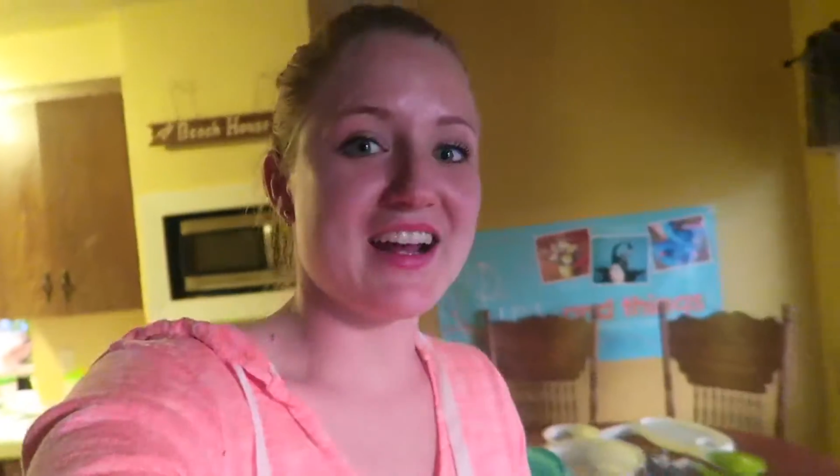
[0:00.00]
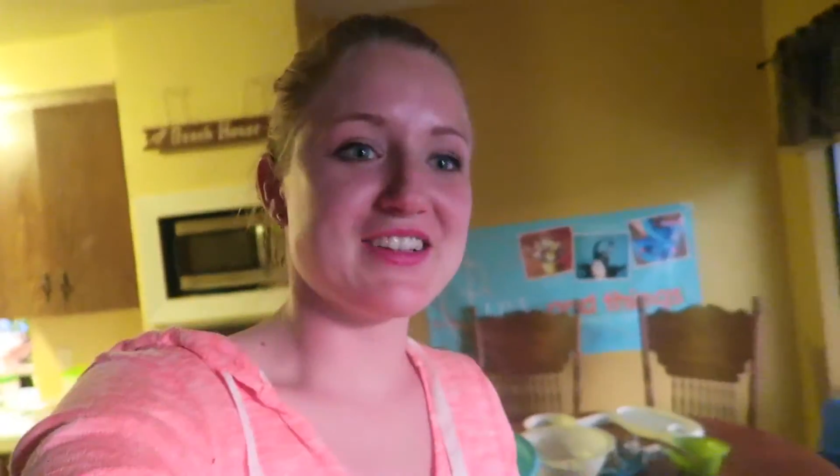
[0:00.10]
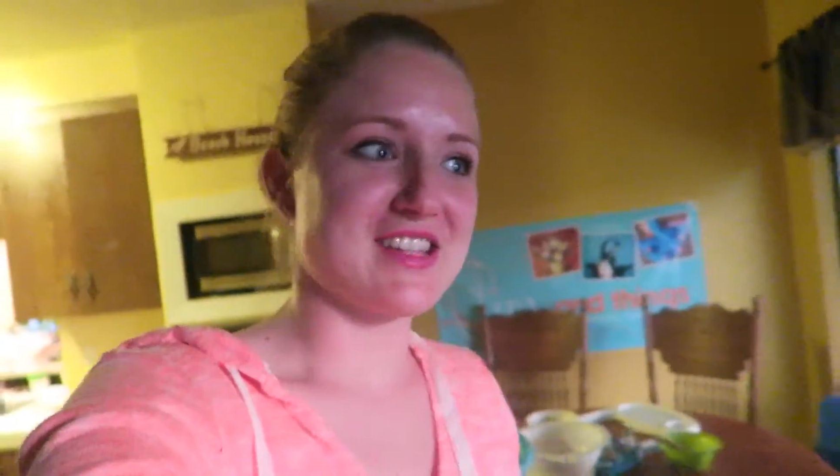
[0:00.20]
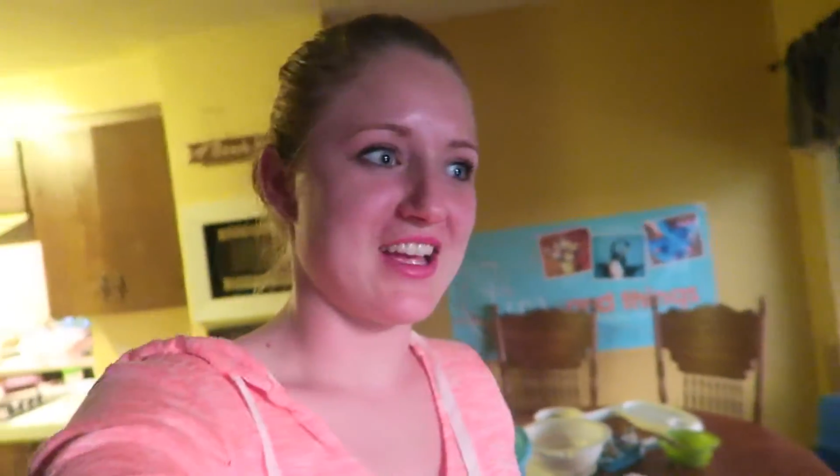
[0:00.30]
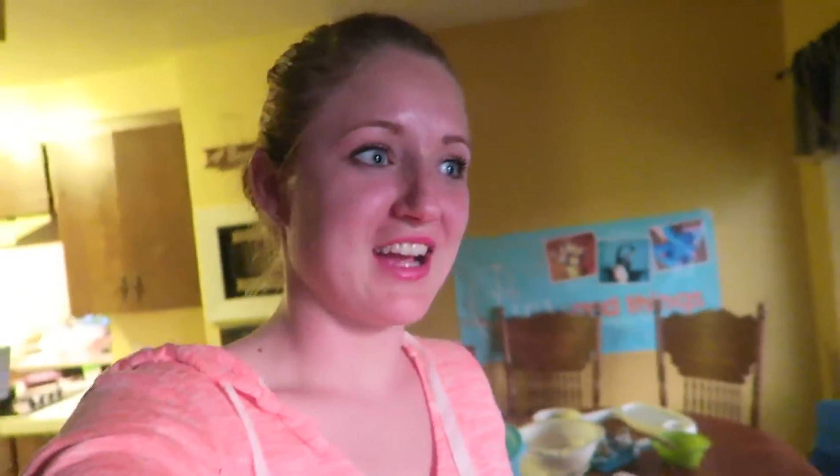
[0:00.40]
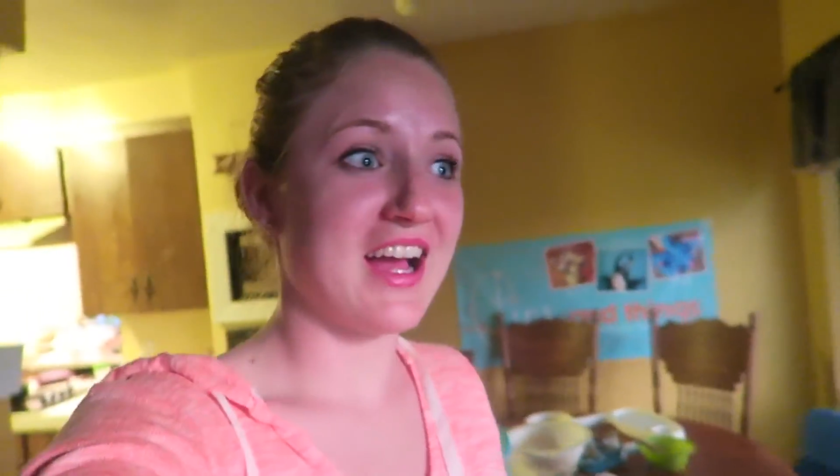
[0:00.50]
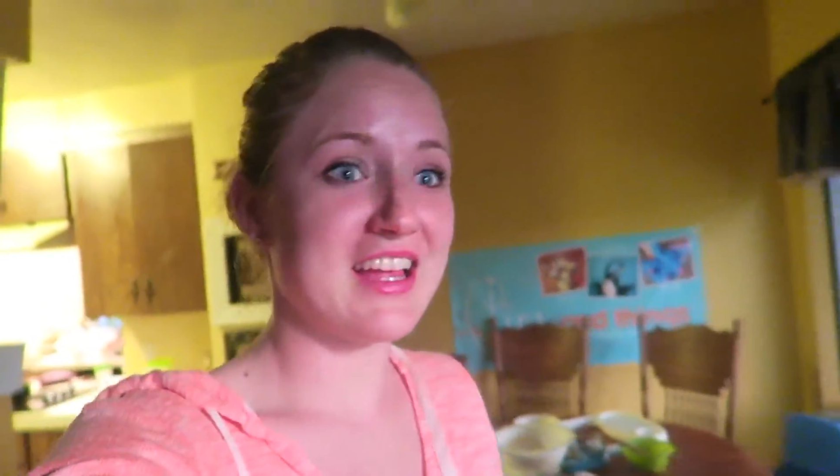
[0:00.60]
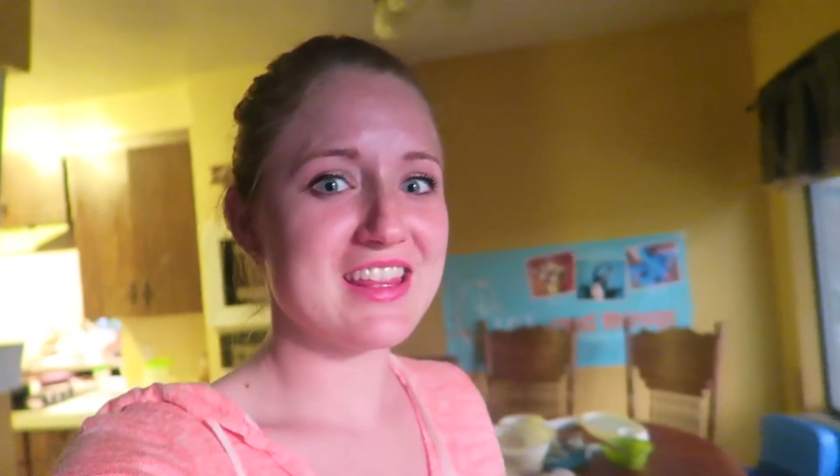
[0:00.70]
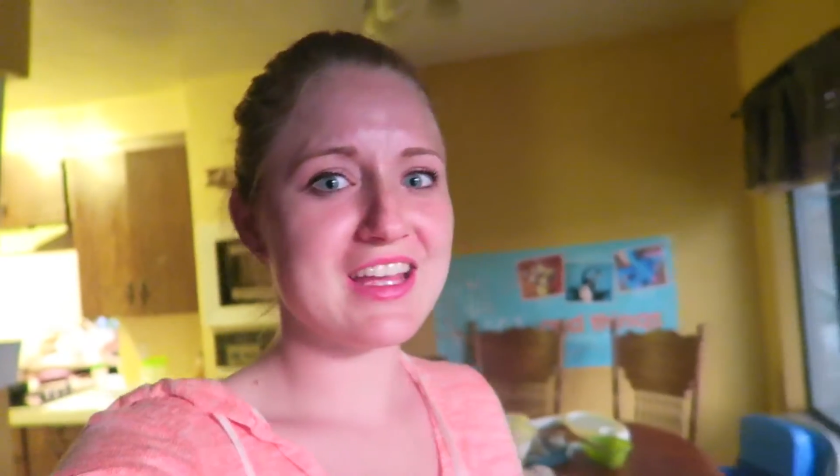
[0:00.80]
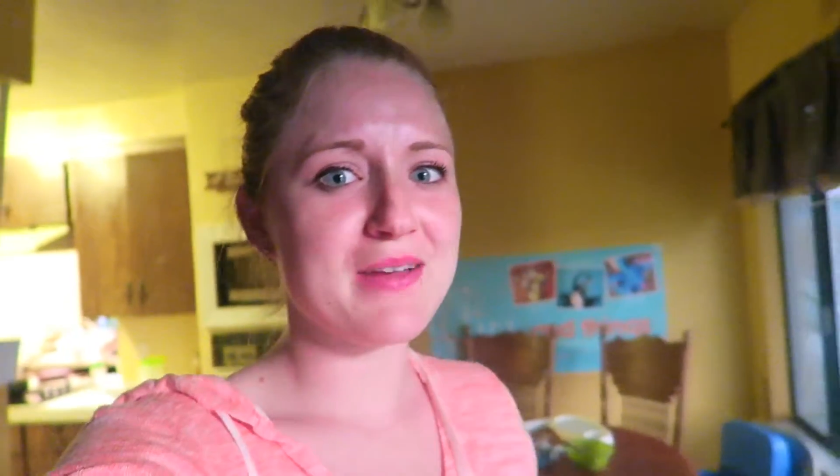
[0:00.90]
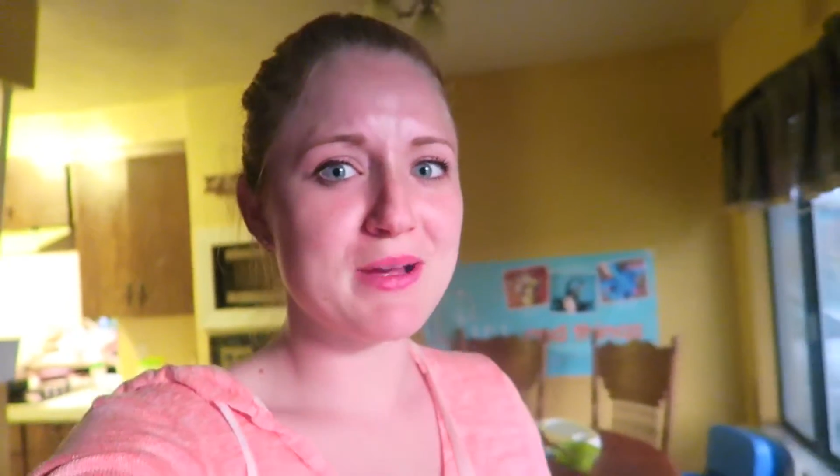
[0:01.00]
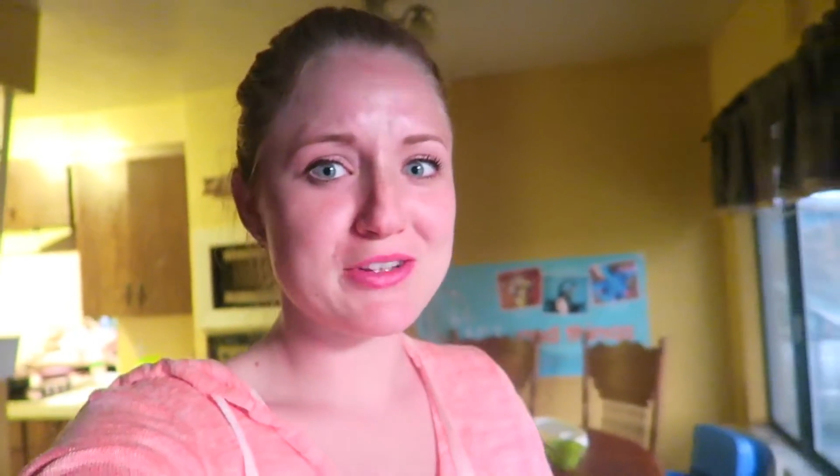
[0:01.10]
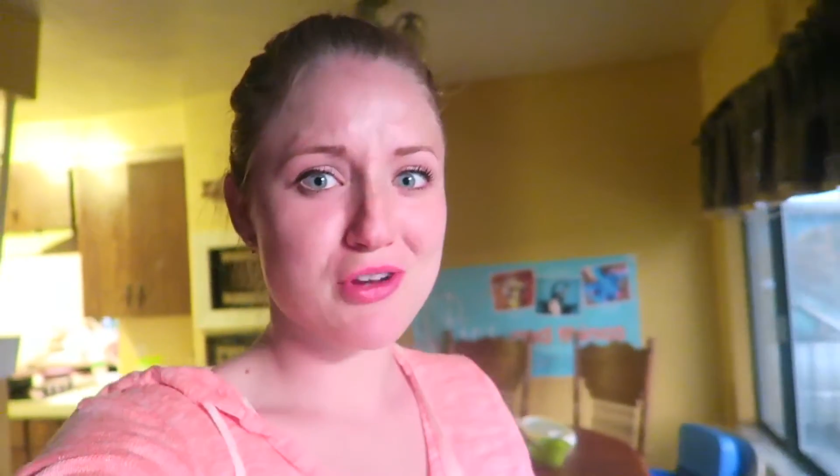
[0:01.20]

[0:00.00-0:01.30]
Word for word: And I was like, I think I might